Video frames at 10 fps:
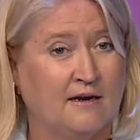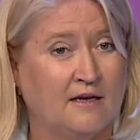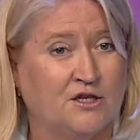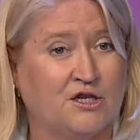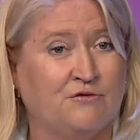
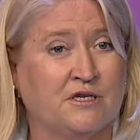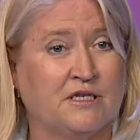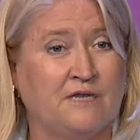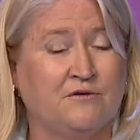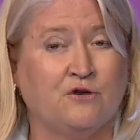she
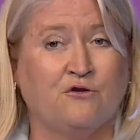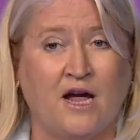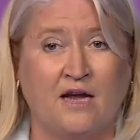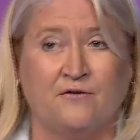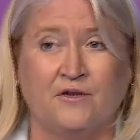received a
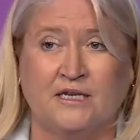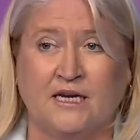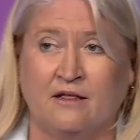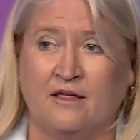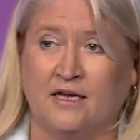grant for
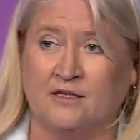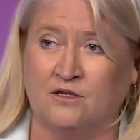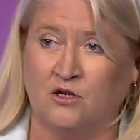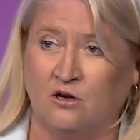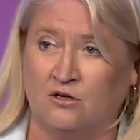
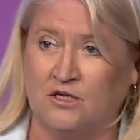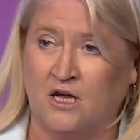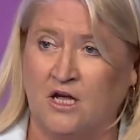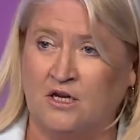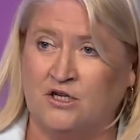$10,000
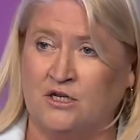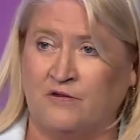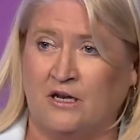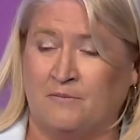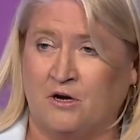to
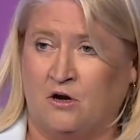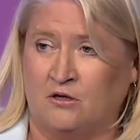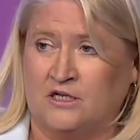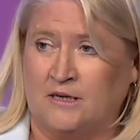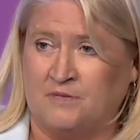develop a
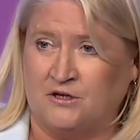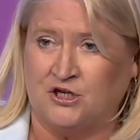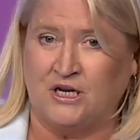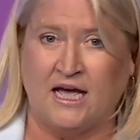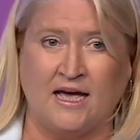concept that
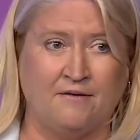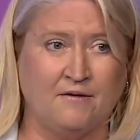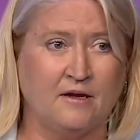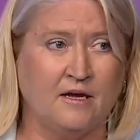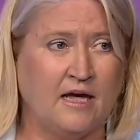she had.
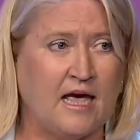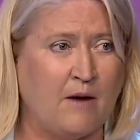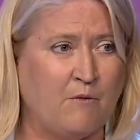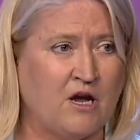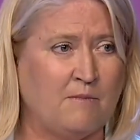And
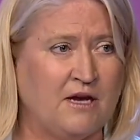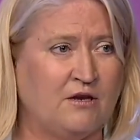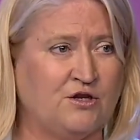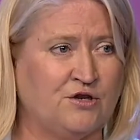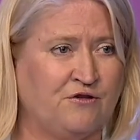when I met
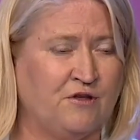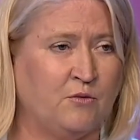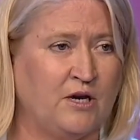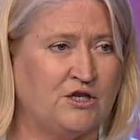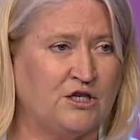her during the
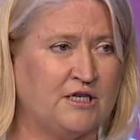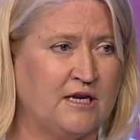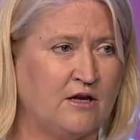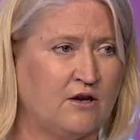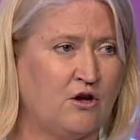week, she
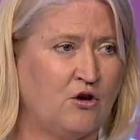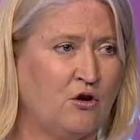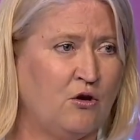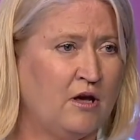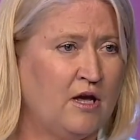said that
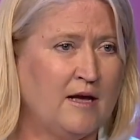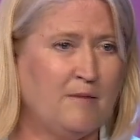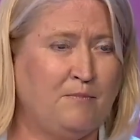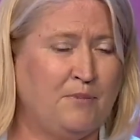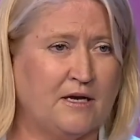her
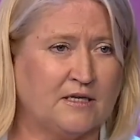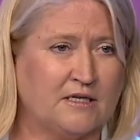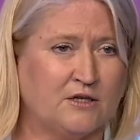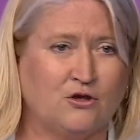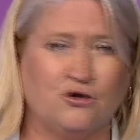
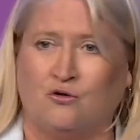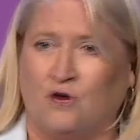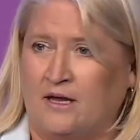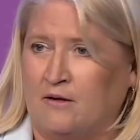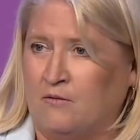biggest joy